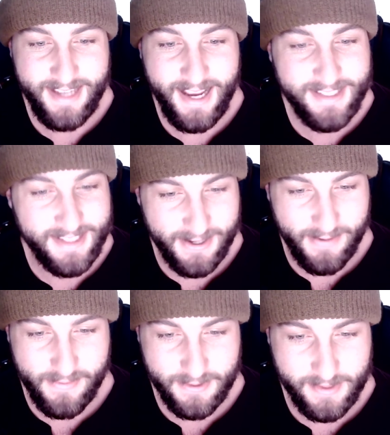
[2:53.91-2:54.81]
testing
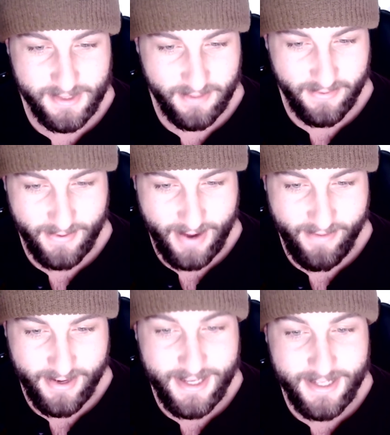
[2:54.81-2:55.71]
of the specific
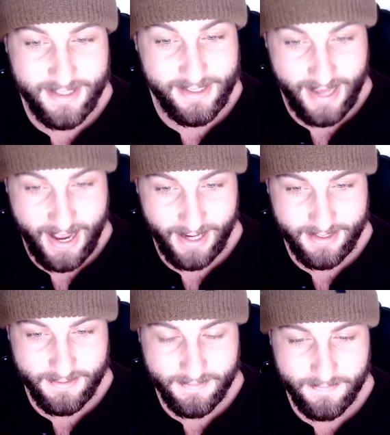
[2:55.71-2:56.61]
gravity is exact.